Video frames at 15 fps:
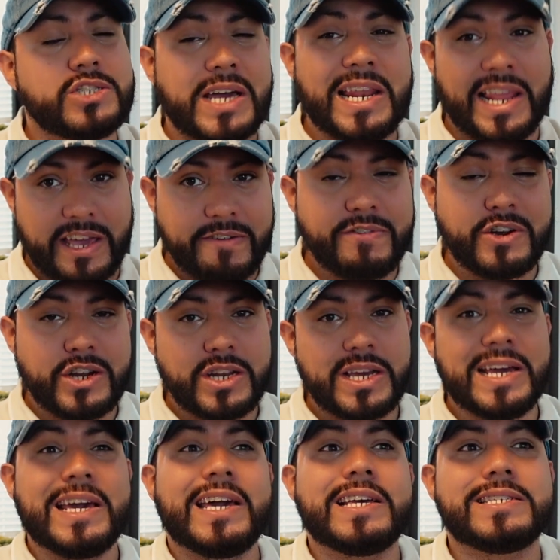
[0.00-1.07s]
Langford
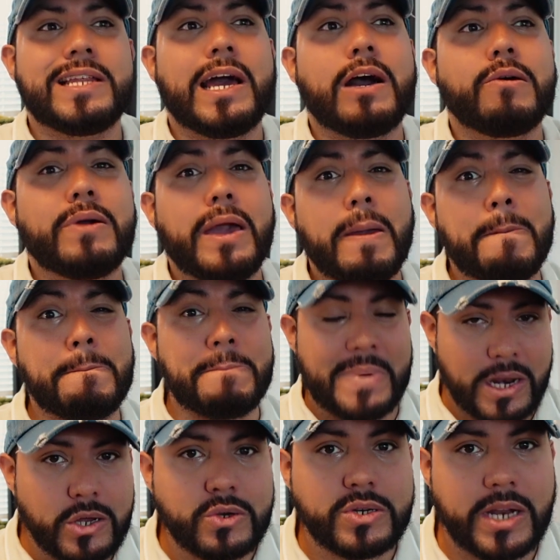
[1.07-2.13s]
is now a
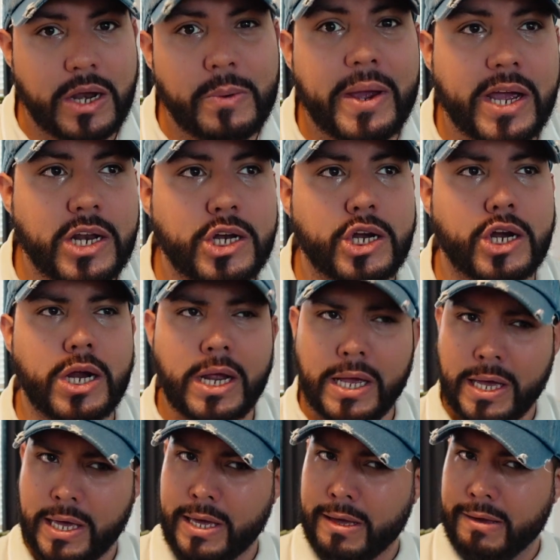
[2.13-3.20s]
medical director.
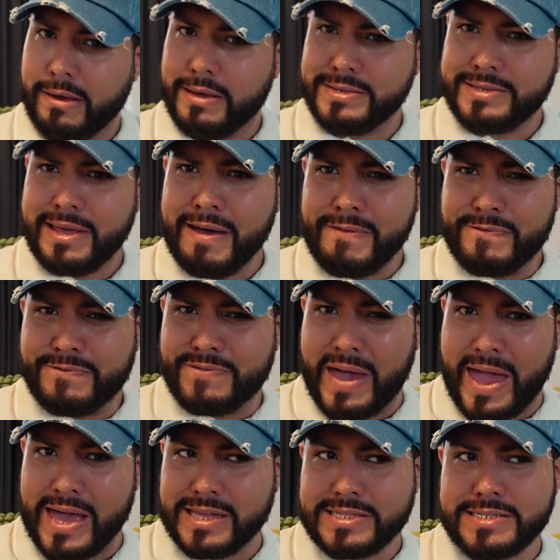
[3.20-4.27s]
Isn't that
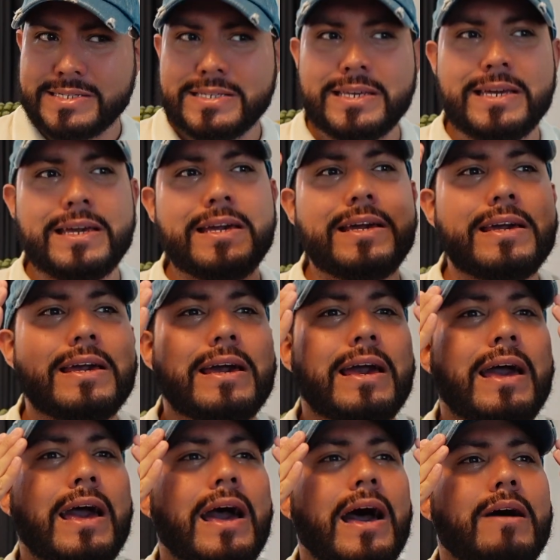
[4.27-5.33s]
fancy?
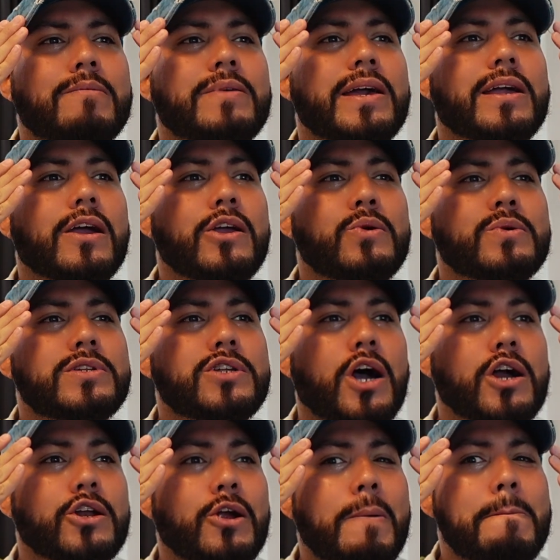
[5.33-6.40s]
I'm like, are you a
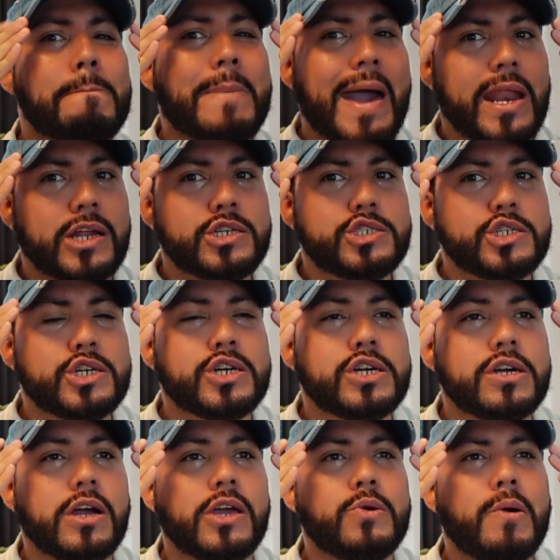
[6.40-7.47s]
doctor
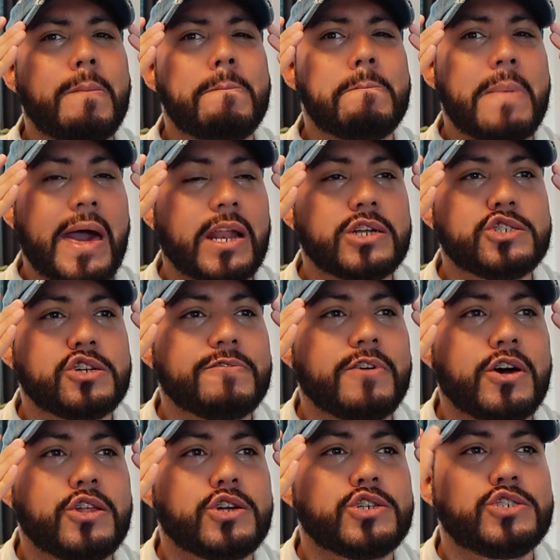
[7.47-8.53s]
manager? Are you a manager of
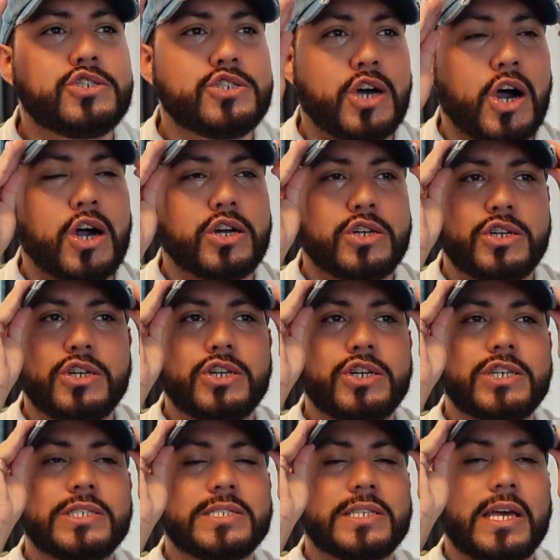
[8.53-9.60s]
other
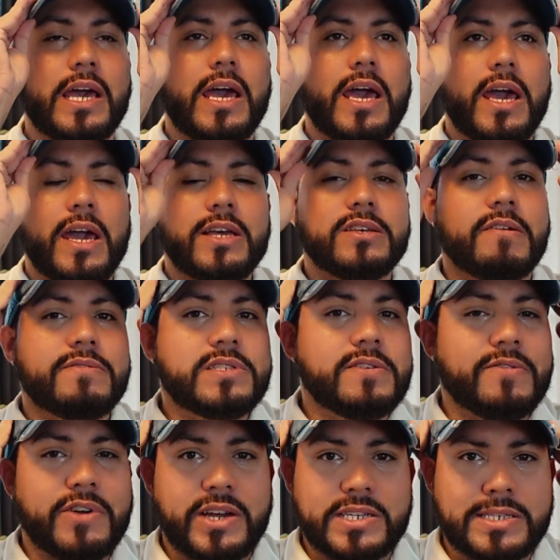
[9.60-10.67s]
doctors? He's obviously
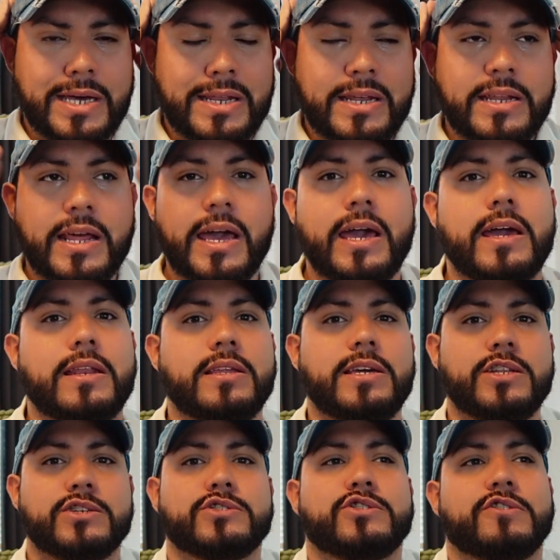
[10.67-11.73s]
very excited and
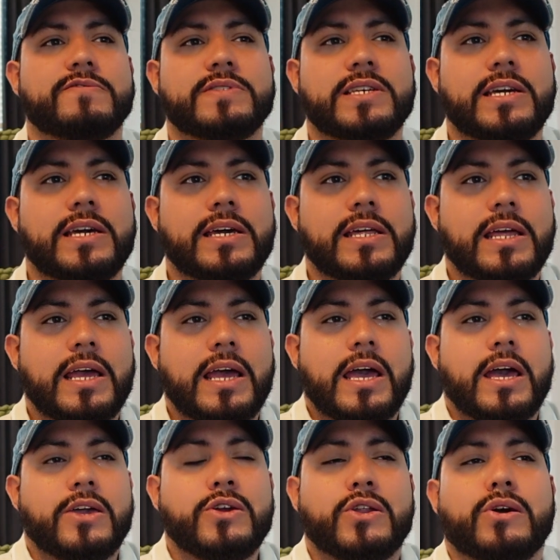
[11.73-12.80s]
he deserves it.
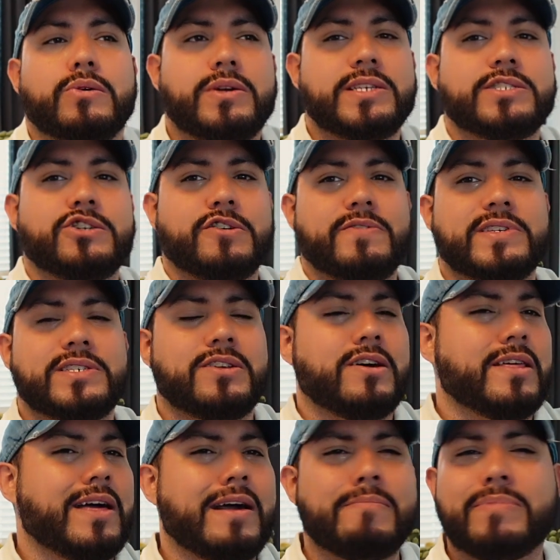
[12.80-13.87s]
You know, he's nervous and all
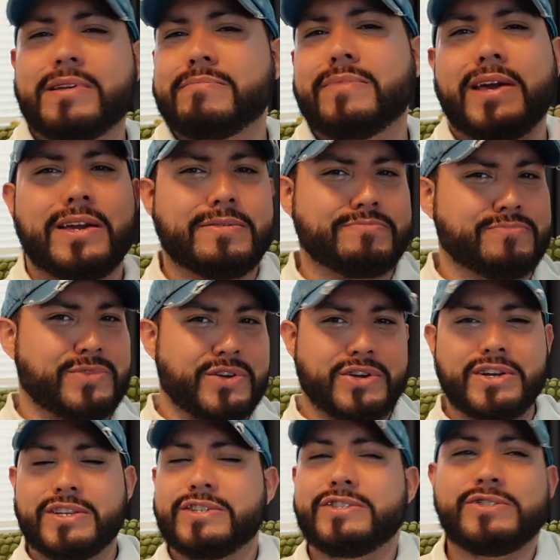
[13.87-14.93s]
that, but I'm like, you're
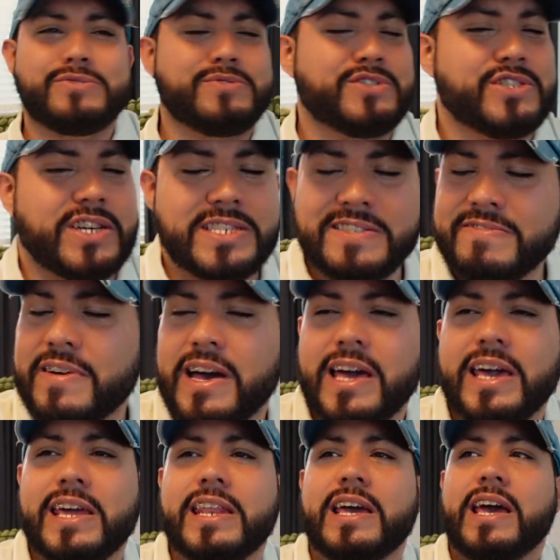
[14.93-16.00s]
gonna do just
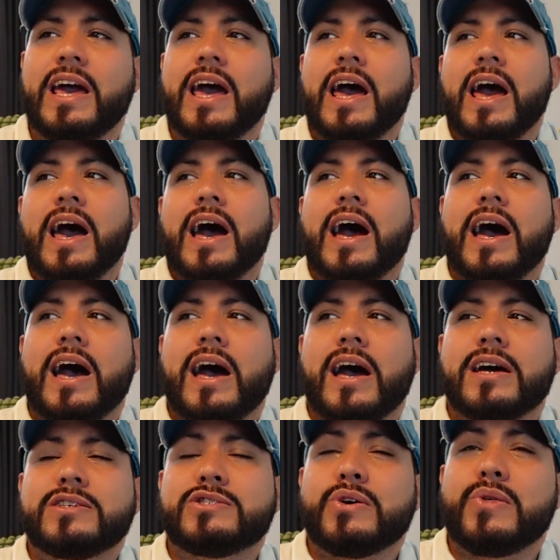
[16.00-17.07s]
fine.
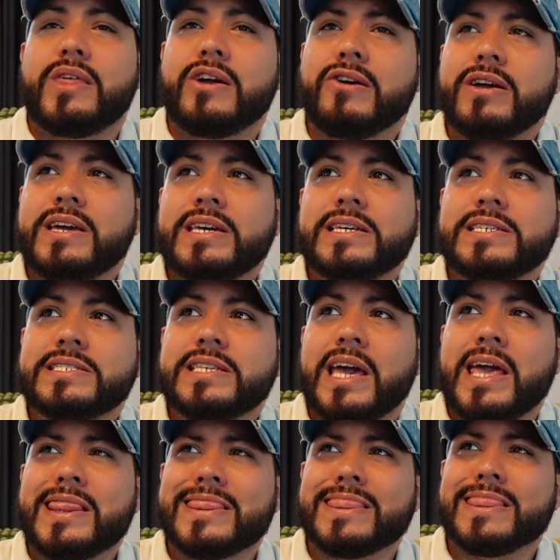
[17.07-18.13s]
So there is
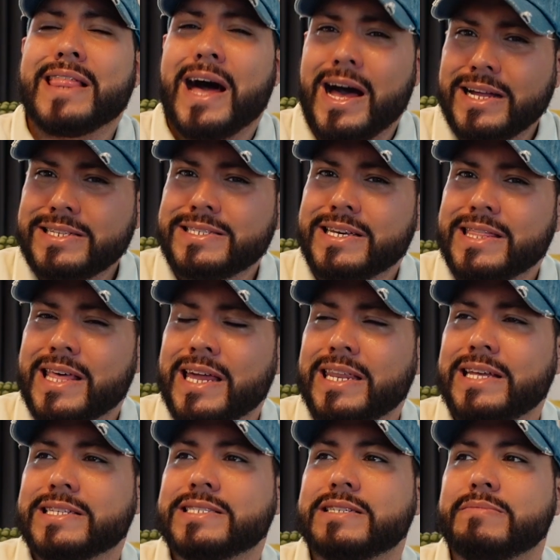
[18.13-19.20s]
a lot that
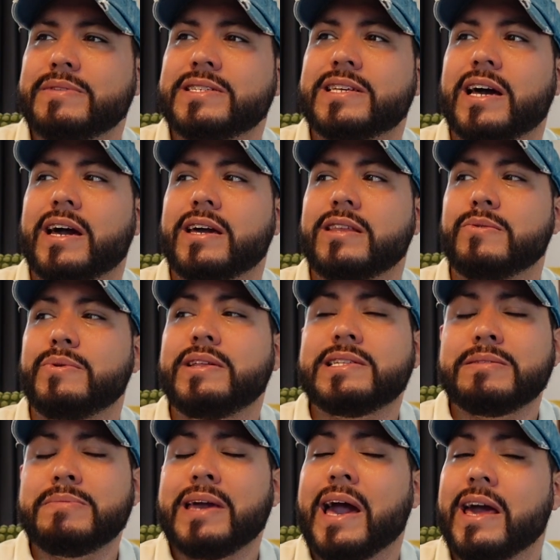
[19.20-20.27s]
needs to be done. We need
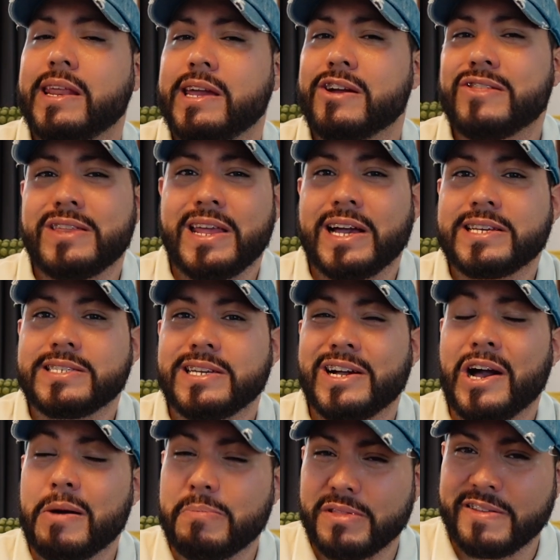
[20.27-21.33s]
to be out of here the next
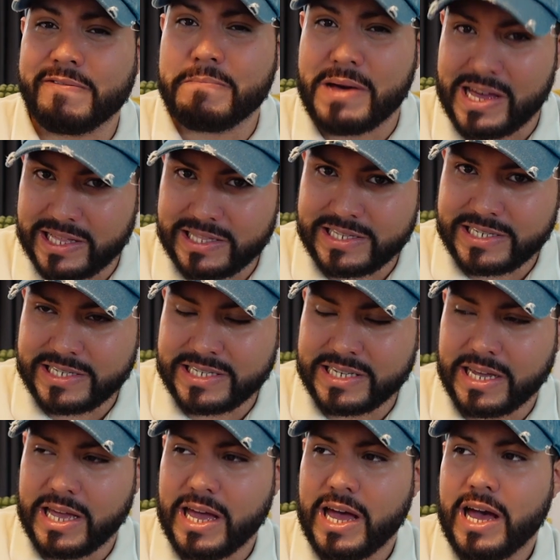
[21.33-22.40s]
couple of months.
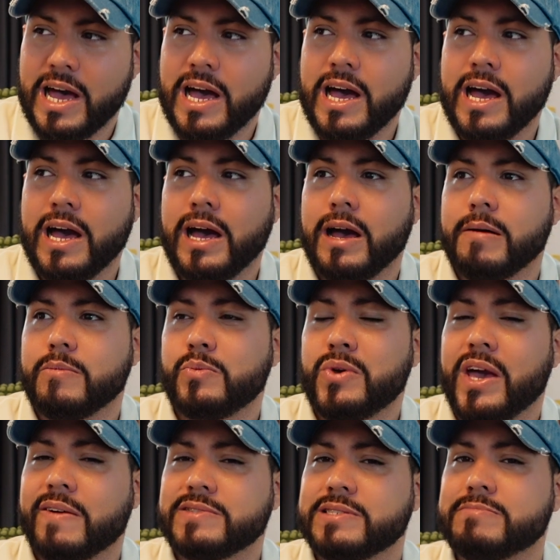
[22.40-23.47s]
We
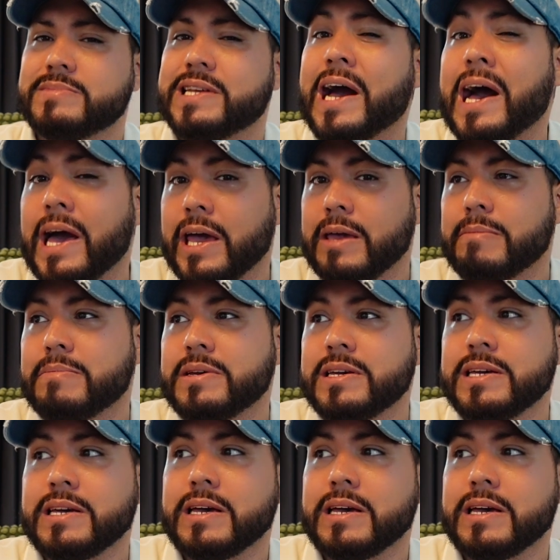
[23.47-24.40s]
have some time